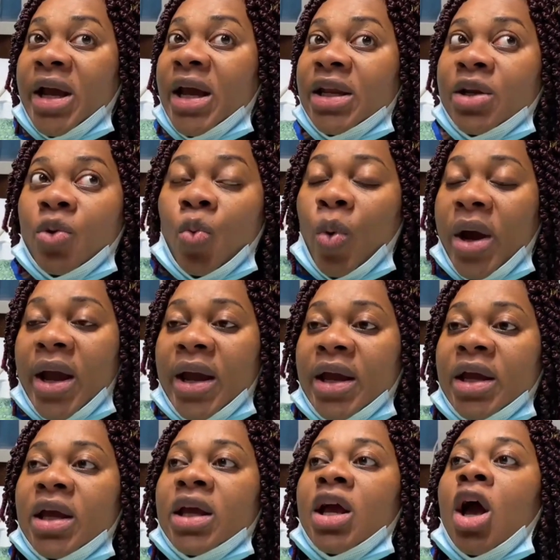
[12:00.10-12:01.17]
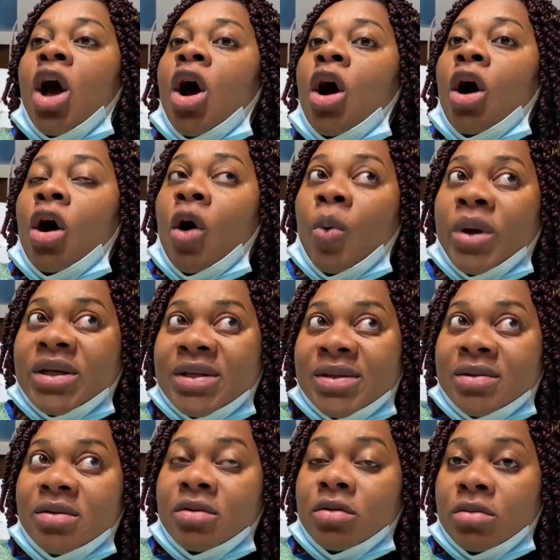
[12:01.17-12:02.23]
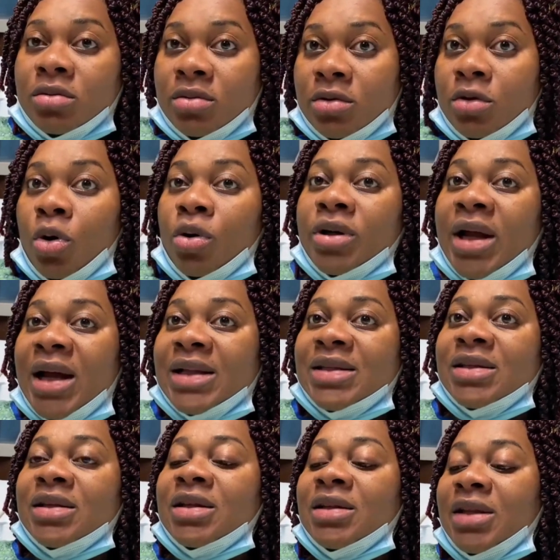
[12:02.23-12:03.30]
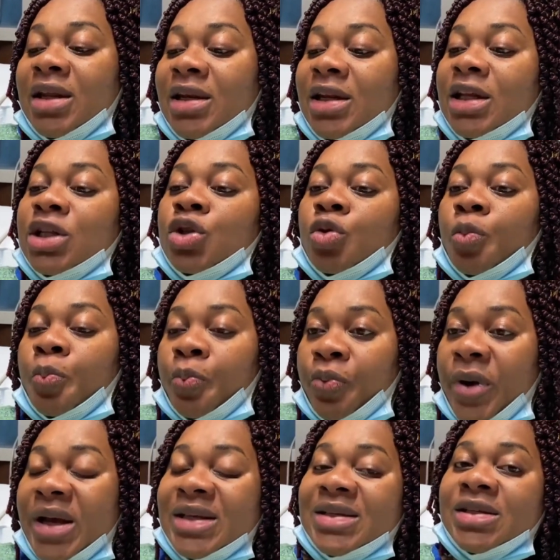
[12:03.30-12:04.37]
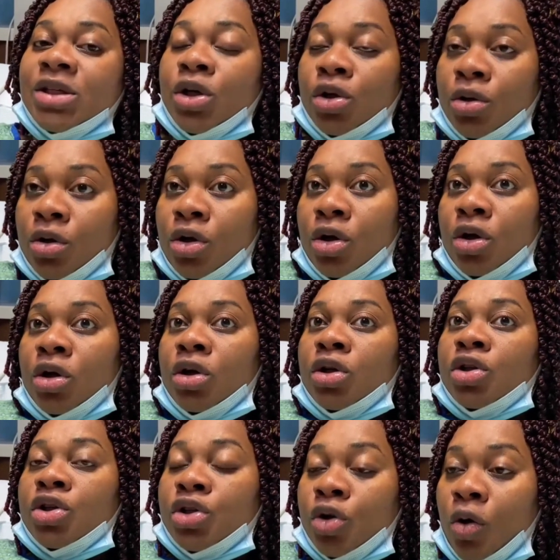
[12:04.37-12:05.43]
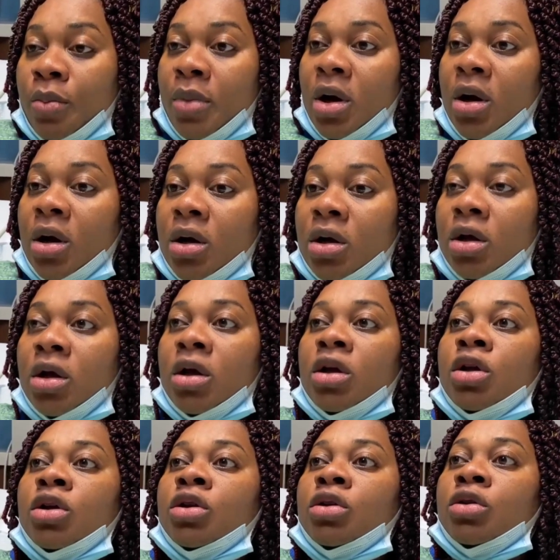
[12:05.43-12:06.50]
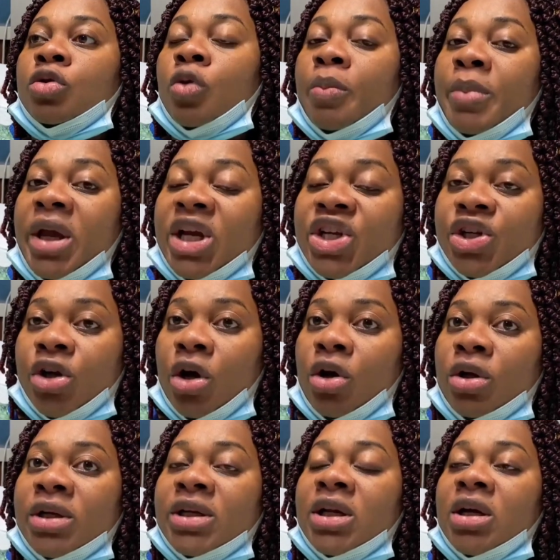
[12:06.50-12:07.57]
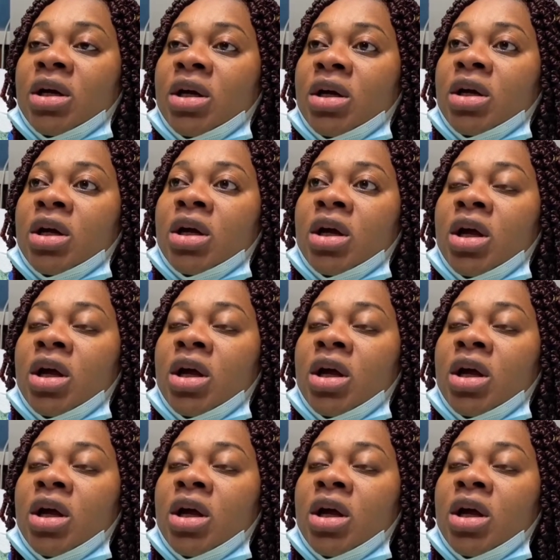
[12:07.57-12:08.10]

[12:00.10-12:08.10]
anywhere, always know that they need to press your stomach to make sure the